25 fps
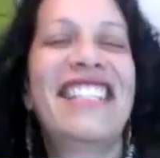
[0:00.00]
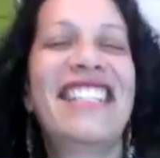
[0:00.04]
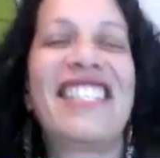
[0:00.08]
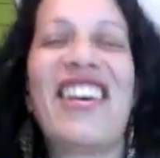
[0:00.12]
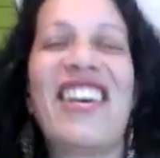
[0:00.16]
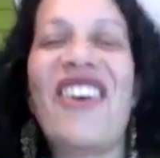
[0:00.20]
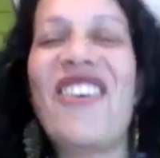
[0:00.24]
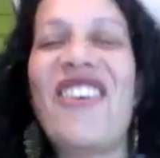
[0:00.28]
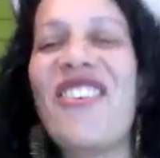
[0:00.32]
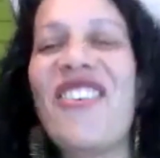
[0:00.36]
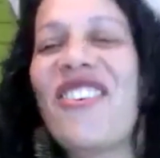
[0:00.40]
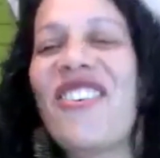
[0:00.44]

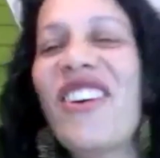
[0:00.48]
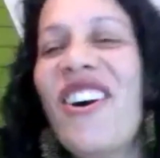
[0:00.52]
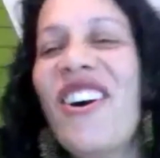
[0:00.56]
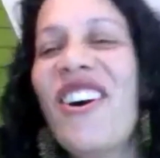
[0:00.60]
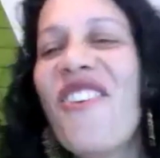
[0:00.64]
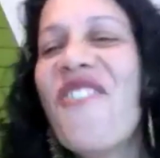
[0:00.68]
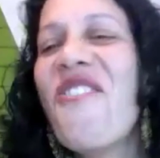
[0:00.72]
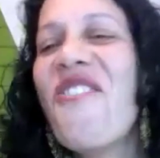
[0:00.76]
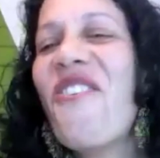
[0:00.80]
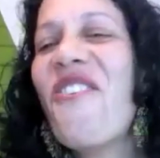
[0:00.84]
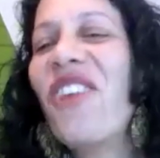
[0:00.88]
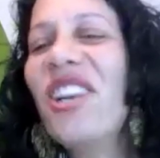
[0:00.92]
so
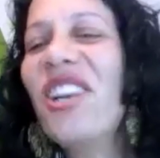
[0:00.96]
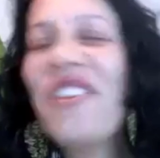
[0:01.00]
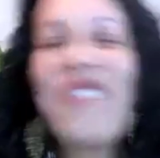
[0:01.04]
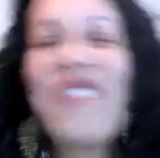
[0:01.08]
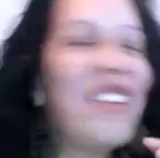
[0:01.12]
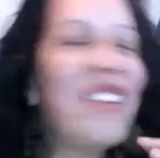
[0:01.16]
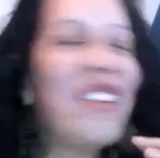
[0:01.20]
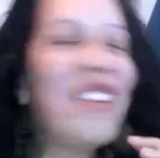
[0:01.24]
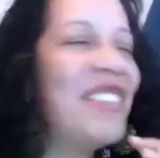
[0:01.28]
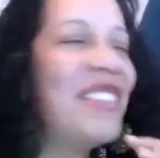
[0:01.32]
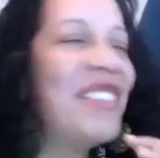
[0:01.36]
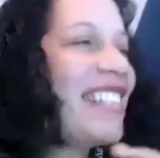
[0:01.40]
all of
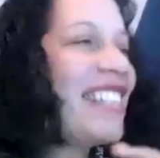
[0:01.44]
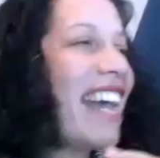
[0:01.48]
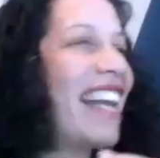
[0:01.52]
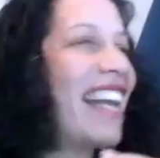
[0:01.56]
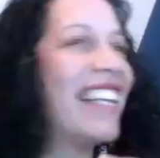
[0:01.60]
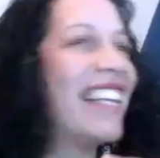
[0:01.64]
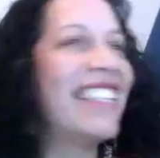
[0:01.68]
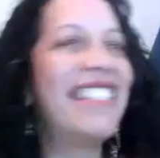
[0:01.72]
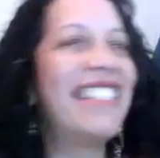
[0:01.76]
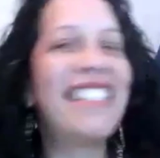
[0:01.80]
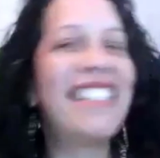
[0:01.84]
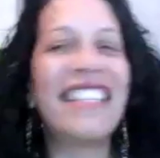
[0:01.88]
those
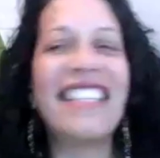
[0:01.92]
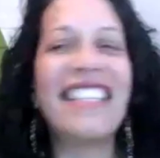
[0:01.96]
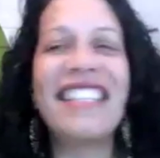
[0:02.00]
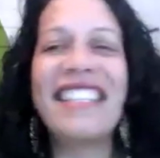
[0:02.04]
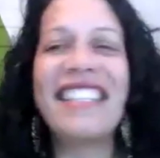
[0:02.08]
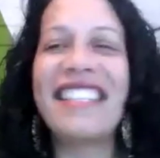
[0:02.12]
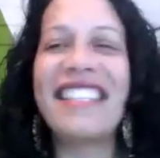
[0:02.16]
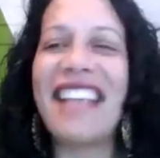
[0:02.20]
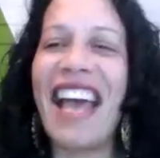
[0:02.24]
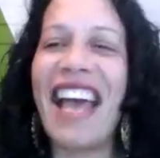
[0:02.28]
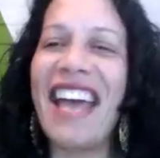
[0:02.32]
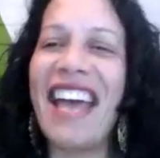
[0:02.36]

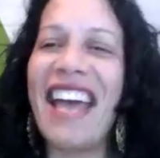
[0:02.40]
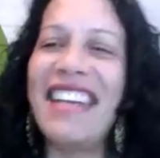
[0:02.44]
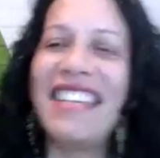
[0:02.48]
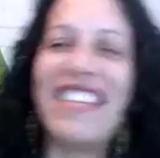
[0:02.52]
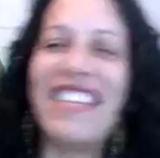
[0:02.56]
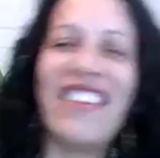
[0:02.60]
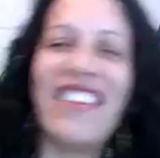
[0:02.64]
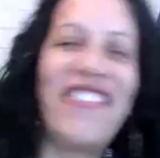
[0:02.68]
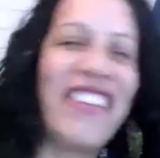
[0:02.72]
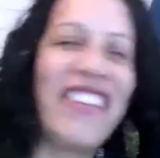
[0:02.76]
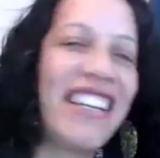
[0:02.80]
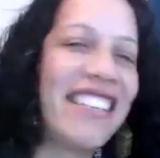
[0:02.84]
challenges and
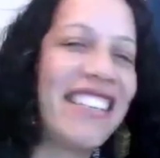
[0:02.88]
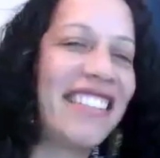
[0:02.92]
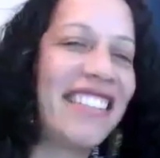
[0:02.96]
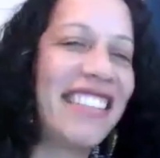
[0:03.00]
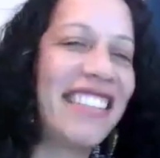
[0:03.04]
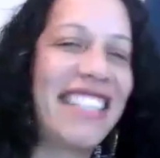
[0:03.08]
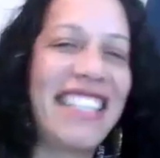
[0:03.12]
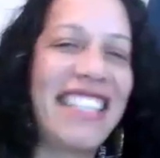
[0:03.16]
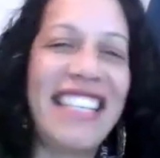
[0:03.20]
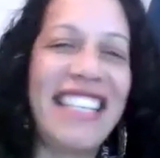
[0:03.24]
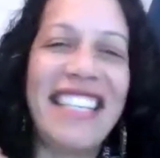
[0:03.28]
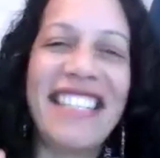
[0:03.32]

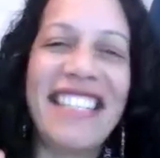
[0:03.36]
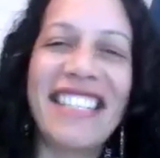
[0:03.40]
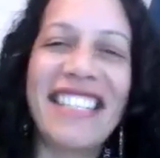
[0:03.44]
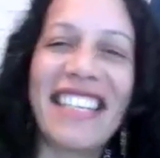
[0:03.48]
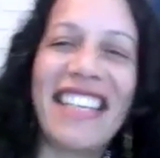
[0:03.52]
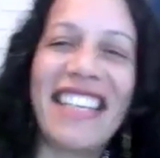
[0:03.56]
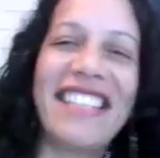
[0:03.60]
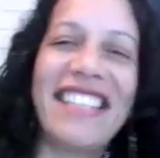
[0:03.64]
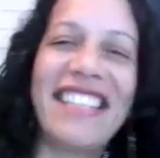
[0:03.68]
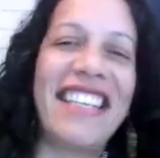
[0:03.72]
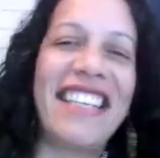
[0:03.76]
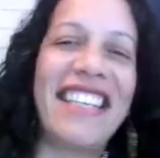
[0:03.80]
difficulties
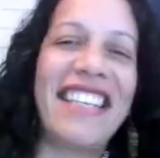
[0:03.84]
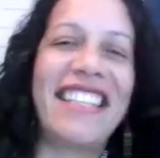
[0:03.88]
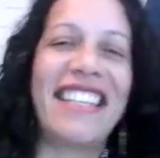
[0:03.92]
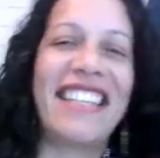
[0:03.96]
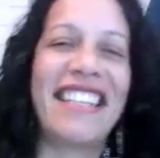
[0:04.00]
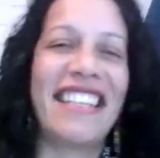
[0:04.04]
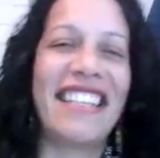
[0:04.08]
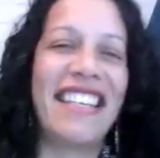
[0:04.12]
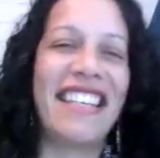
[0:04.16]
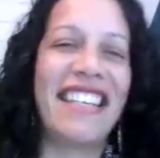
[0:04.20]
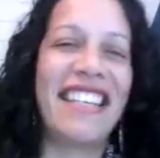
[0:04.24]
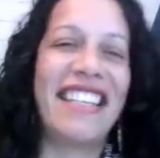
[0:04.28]

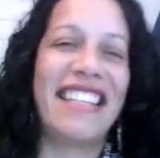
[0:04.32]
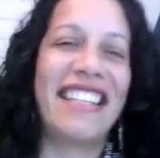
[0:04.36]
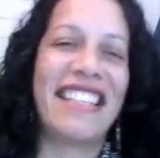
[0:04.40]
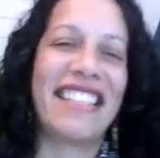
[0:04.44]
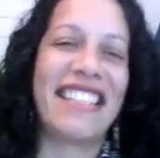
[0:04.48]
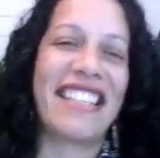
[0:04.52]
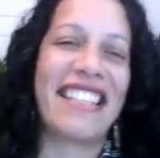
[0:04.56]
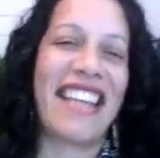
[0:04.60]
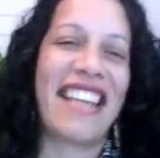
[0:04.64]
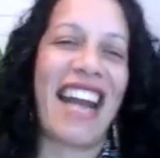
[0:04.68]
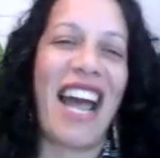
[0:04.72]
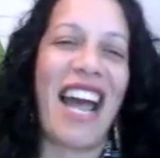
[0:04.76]
etc
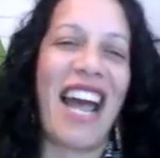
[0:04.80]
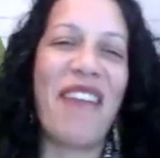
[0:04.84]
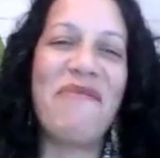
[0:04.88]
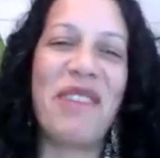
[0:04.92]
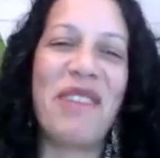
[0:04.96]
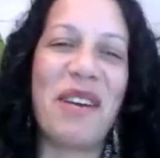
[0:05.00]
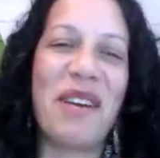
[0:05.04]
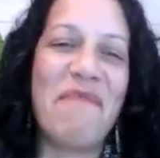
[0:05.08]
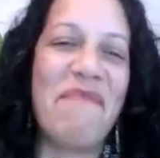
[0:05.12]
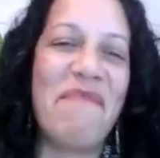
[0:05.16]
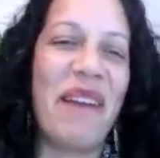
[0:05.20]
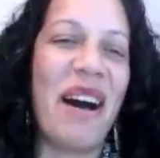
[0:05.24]

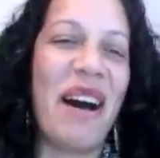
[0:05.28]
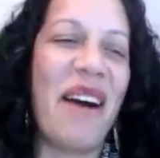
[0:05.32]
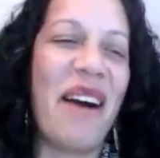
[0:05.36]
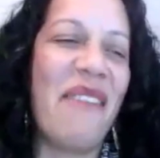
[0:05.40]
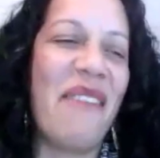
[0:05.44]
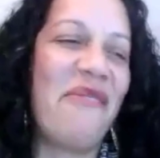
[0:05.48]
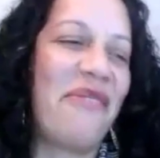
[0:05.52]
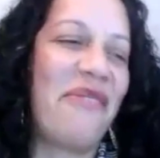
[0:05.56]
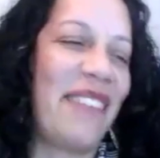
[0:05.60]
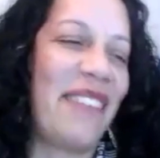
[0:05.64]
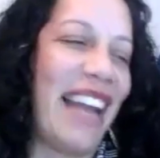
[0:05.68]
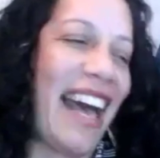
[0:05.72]
described
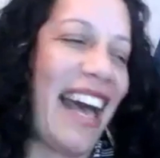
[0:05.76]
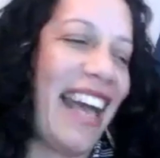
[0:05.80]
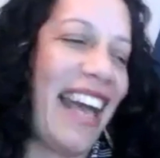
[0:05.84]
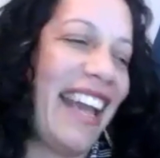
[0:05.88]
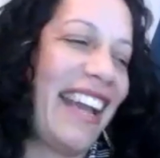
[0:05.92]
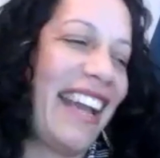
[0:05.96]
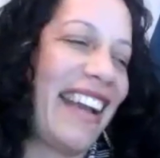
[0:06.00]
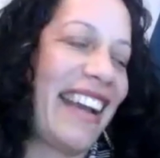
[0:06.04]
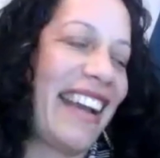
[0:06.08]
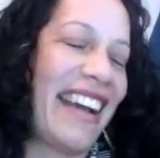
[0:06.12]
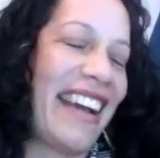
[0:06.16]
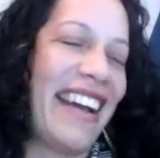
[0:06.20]
above
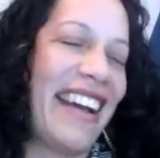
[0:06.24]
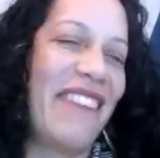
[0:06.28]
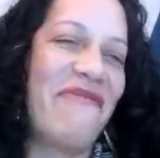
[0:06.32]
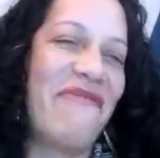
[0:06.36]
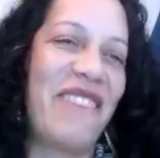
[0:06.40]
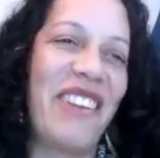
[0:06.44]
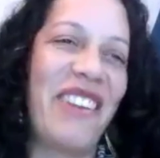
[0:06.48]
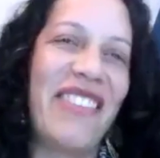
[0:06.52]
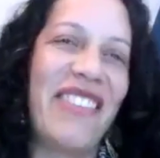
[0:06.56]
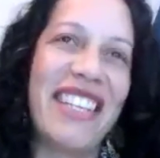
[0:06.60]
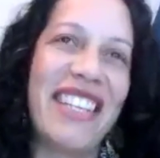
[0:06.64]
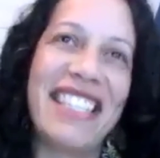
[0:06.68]
like
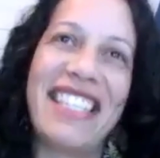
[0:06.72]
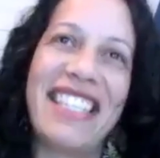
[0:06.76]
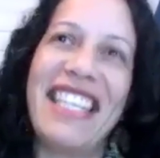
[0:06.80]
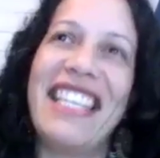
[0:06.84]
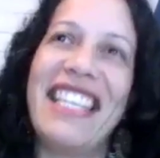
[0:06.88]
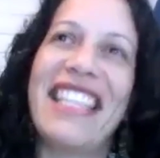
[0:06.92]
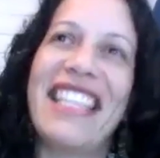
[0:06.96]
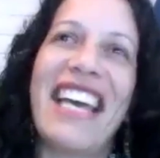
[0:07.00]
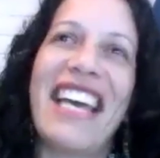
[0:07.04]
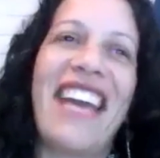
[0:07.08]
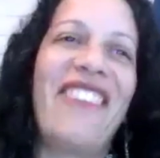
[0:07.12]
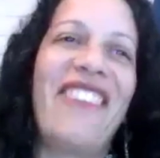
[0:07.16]

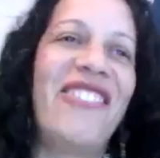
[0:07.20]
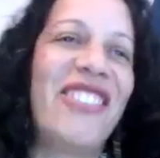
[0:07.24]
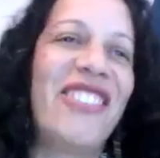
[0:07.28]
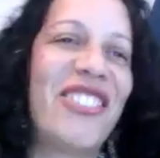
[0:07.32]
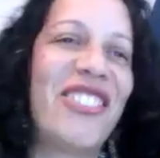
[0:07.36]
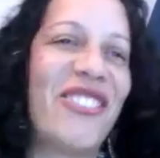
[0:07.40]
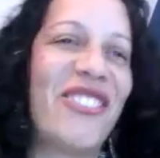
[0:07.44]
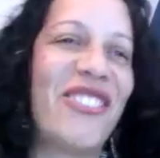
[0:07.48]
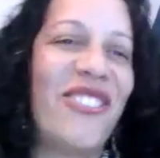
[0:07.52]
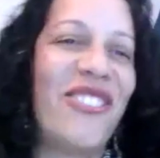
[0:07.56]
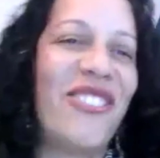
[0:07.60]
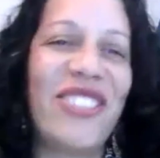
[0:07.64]
previously that
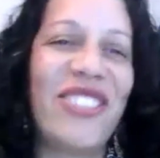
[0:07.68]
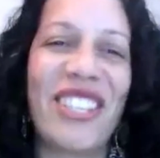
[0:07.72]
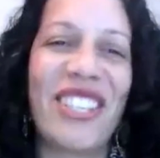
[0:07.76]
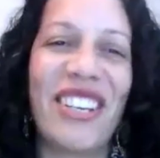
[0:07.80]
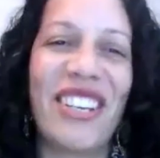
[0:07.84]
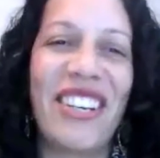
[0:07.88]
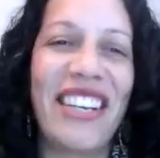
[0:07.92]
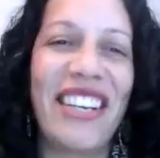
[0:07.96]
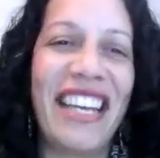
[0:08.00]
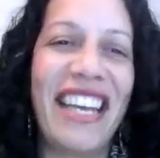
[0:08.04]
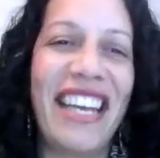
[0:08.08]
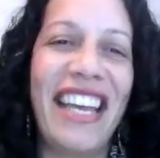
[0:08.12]
was
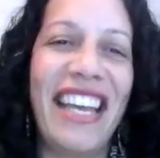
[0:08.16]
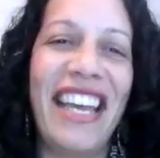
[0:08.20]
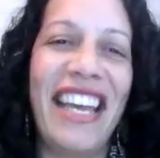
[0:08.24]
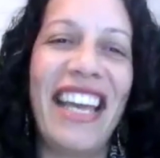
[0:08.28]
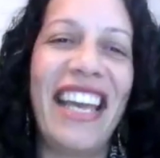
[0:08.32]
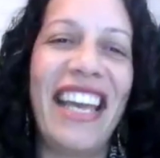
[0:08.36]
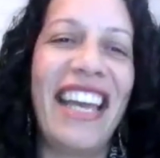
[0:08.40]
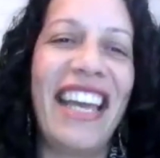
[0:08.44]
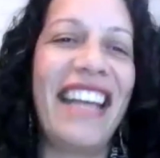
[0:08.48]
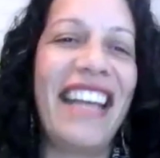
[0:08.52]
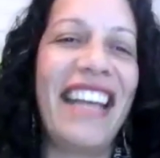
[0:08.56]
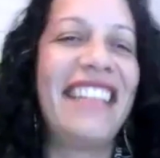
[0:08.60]
also
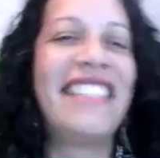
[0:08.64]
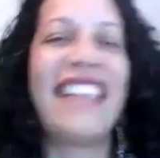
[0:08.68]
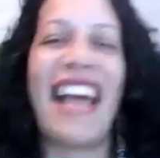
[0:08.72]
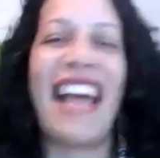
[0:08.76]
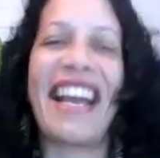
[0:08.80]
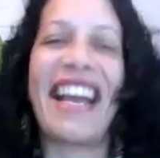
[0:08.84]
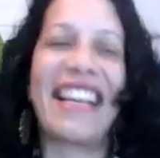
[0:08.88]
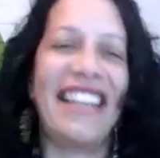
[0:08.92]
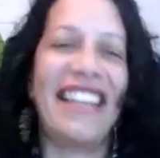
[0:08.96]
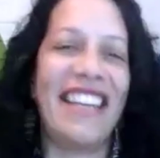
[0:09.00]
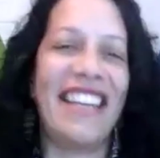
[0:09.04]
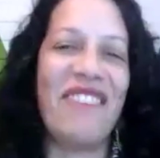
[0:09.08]

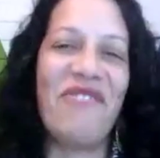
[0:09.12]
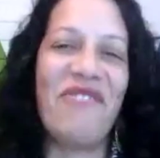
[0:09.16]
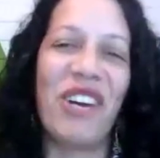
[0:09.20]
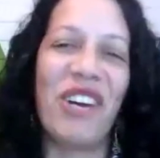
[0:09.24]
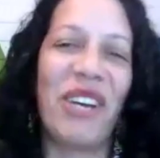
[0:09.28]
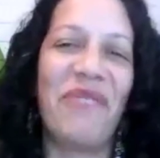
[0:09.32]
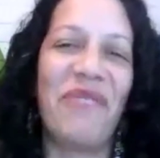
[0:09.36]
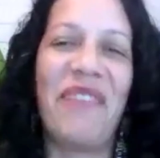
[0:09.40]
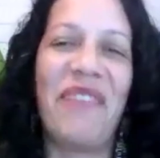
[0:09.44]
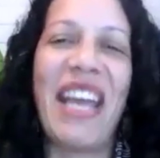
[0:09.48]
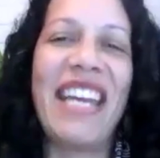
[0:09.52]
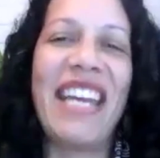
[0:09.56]
exactly
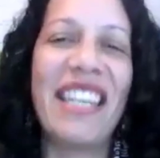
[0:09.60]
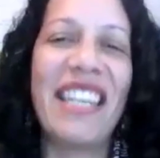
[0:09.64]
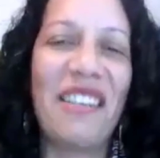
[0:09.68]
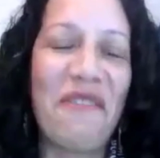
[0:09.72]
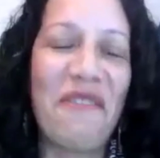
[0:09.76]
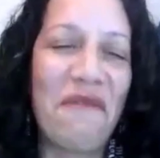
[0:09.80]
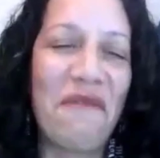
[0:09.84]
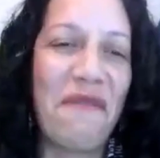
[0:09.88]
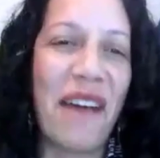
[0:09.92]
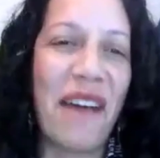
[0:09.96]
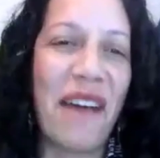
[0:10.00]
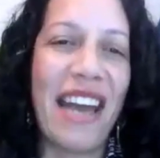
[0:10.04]
what made
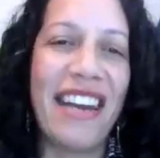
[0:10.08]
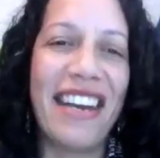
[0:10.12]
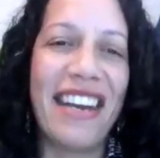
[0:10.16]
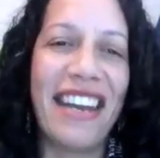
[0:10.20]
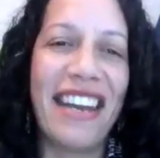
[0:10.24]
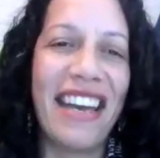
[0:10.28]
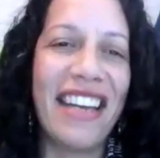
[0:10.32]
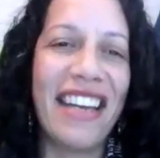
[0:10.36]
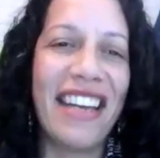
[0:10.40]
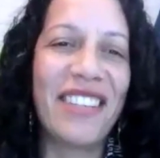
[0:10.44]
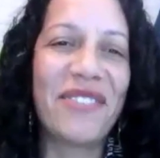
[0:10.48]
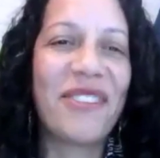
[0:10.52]
it fun
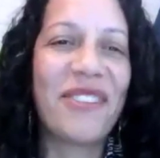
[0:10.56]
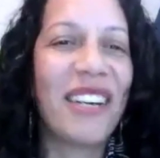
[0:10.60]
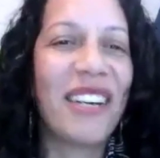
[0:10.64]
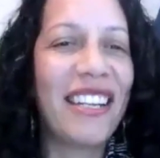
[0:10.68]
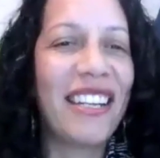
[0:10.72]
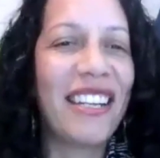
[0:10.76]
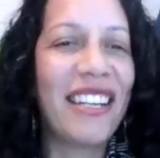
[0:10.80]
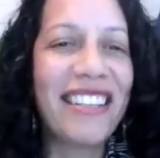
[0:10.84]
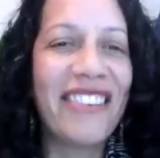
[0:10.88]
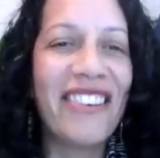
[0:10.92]
as well.